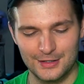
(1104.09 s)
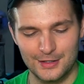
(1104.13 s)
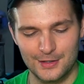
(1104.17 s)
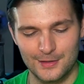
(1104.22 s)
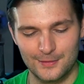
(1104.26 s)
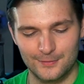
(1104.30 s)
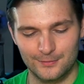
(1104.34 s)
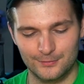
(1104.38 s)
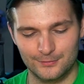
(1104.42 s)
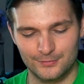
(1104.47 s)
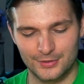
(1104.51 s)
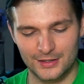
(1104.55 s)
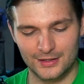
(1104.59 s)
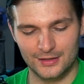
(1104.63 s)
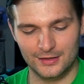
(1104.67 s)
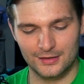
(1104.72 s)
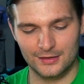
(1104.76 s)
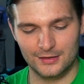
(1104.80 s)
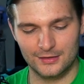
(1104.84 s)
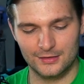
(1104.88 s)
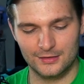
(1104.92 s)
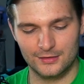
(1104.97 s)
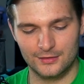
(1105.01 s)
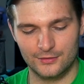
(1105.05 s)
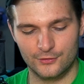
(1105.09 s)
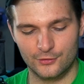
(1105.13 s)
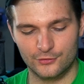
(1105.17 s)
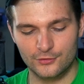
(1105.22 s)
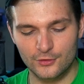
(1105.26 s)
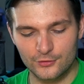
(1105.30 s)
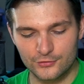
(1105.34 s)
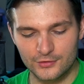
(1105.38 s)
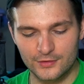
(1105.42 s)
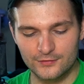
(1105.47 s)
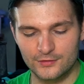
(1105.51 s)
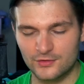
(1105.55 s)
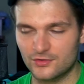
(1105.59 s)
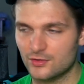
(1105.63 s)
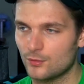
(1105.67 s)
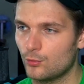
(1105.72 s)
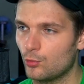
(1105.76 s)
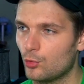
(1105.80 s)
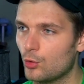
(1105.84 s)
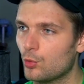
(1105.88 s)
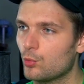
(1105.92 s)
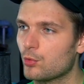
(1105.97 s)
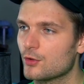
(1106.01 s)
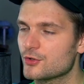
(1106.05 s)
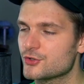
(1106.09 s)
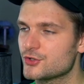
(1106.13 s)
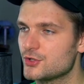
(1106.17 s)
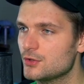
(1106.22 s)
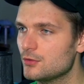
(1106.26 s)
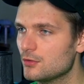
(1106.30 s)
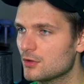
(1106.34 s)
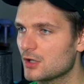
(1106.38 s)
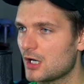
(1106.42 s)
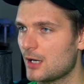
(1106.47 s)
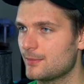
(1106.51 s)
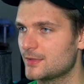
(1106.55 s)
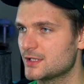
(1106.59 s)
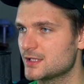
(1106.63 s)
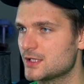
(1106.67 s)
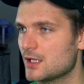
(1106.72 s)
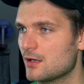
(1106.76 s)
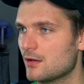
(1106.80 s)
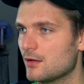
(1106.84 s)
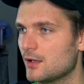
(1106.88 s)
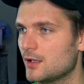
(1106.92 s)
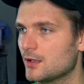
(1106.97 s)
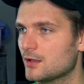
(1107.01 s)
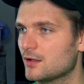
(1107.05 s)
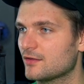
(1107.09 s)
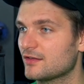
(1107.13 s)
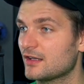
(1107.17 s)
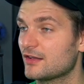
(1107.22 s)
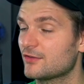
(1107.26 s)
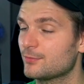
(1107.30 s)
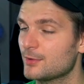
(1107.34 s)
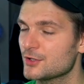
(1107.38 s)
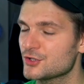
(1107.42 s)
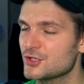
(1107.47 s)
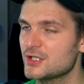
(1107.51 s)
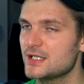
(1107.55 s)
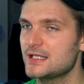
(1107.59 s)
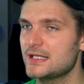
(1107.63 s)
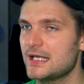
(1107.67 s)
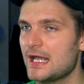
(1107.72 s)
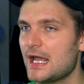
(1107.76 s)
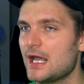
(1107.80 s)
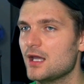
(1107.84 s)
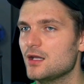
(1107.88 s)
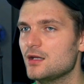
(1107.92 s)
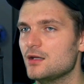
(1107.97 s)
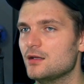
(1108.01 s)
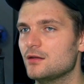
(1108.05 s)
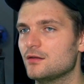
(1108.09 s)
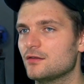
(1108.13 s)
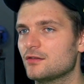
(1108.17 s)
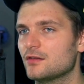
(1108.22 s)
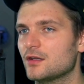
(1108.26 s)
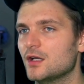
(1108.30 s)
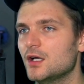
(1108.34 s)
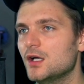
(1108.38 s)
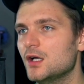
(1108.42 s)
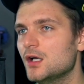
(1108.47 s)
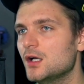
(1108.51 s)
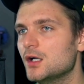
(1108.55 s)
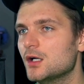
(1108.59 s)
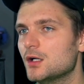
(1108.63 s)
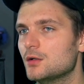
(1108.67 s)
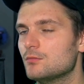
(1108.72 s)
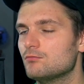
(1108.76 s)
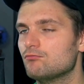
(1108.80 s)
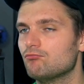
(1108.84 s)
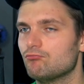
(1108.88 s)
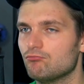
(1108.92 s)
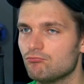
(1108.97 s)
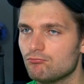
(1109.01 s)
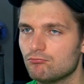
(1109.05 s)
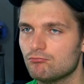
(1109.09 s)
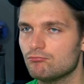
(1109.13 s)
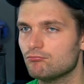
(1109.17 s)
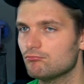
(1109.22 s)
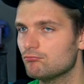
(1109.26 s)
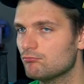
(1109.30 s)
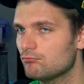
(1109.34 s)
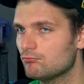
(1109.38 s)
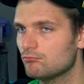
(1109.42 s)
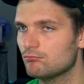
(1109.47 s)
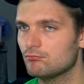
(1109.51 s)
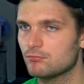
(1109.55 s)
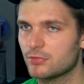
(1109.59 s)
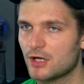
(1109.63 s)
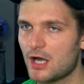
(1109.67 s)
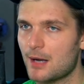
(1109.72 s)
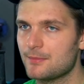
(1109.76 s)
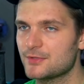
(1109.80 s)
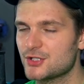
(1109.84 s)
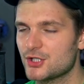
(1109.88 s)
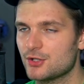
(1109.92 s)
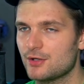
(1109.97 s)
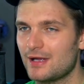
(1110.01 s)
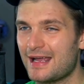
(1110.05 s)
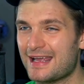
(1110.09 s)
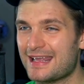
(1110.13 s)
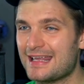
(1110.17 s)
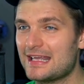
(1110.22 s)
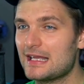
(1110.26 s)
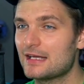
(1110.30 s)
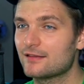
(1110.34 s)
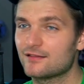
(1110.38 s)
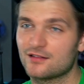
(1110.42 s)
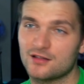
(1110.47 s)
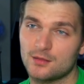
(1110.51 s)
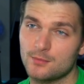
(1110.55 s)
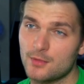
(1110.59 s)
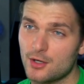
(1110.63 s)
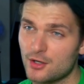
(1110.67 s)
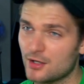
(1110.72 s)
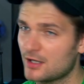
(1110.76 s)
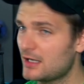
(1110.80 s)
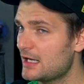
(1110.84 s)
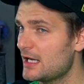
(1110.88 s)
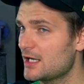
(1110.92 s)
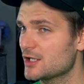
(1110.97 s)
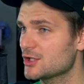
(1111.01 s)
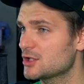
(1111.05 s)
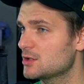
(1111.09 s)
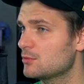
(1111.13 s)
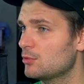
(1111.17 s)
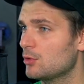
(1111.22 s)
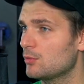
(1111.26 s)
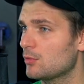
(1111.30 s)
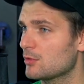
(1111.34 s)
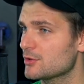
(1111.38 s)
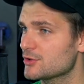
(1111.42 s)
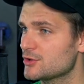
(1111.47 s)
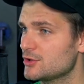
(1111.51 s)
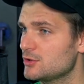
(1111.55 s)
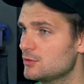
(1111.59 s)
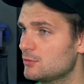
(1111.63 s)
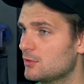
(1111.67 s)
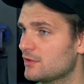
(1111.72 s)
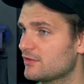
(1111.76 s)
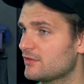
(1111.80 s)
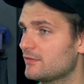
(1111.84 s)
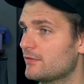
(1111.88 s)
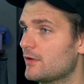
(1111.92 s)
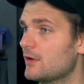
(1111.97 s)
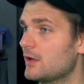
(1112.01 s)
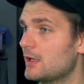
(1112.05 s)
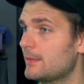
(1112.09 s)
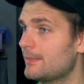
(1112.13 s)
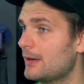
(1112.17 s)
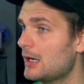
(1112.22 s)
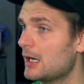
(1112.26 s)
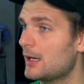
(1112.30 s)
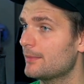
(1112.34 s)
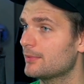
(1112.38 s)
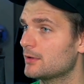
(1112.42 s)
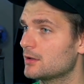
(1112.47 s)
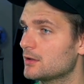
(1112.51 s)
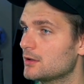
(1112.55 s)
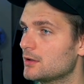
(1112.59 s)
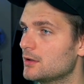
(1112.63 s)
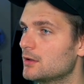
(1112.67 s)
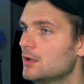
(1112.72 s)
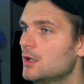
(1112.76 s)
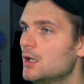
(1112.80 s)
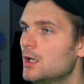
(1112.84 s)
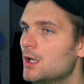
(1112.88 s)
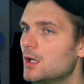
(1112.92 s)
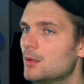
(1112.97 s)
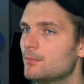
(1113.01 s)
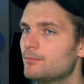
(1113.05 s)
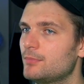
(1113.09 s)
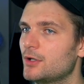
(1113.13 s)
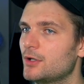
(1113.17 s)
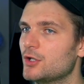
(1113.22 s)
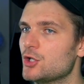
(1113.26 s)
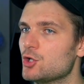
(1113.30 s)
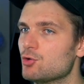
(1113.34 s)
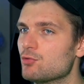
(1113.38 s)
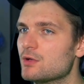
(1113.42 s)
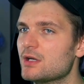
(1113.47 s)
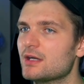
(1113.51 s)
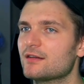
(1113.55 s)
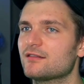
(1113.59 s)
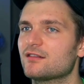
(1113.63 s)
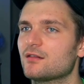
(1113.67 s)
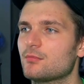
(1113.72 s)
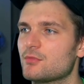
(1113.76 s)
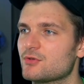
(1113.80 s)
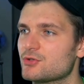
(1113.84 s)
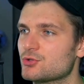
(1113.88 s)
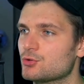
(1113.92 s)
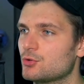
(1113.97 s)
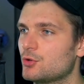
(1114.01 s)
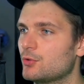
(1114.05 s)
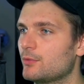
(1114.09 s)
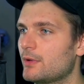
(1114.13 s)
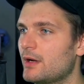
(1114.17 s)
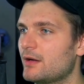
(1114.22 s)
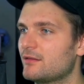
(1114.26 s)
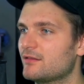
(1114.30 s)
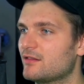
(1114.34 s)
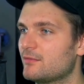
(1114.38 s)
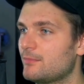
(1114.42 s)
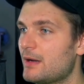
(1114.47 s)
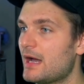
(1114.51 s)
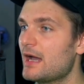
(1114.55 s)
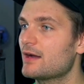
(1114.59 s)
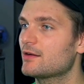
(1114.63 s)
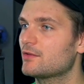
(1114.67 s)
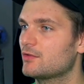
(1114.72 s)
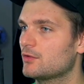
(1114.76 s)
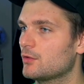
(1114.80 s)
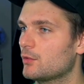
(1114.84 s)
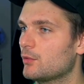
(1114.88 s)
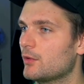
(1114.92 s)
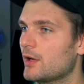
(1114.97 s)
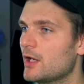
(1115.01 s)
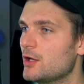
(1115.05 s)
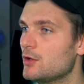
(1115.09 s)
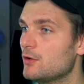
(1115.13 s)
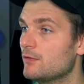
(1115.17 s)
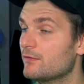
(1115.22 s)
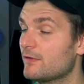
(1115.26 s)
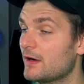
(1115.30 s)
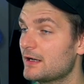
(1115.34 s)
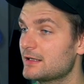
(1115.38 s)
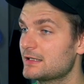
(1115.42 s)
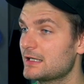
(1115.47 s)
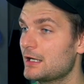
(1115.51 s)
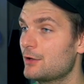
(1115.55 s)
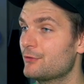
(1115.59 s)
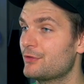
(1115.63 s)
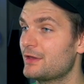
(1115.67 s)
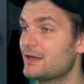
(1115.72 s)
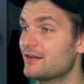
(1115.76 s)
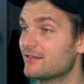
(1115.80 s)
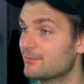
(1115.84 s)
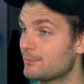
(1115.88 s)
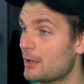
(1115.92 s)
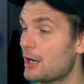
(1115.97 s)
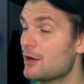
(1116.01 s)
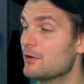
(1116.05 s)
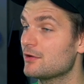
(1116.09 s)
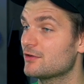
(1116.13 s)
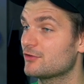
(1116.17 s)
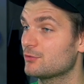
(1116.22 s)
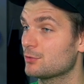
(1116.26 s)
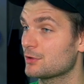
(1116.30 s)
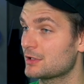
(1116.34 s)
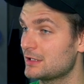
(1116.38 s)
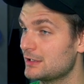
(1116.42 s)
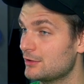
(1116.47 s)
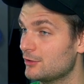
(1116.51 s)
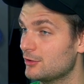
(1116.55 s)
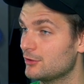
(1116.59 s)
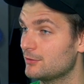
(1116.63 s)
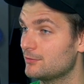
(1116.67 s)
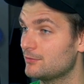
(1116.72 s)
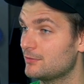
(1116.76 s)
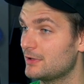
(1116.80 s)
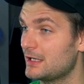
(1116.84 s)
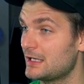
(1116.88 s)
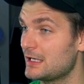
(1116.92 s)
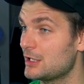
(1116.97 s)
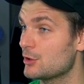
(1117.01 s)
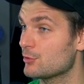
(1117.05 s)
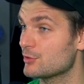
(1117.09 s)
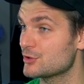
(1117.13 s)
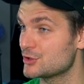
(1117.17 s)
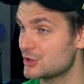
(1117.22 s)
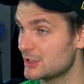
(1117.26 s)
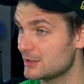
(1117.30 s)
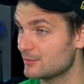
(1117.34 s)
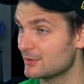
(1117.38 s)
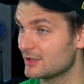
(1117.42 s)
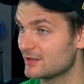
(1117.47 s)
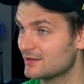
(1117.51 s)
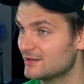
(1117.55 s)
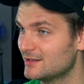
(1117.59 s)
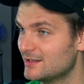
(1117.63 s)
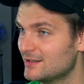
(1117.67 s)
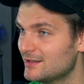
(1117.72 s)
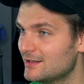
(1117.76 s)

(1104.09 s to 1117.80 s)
Yeah. But there's also even some World War II commentary, because especially in the 80s, commentary against American action in World War II wasn't very popular. But you get some of Short Round's backstory and you find out that his parents were killed in Hiroshima.